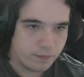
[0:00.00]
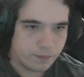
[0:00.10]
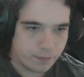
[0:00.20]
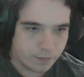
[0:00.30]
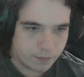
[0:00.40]

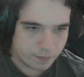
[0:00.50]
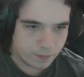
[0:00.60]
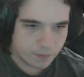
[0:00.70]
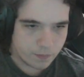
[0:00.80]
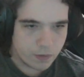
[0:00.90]

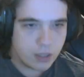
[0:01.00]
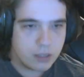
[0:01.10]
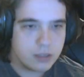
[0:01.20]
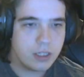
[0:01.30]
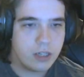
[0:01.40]

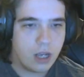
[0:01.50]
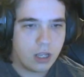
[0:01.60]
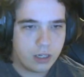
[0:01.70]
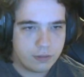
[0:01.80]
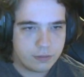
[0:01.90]
Is that tall
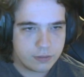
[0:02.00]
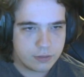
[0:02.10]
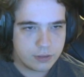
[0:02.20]
enough?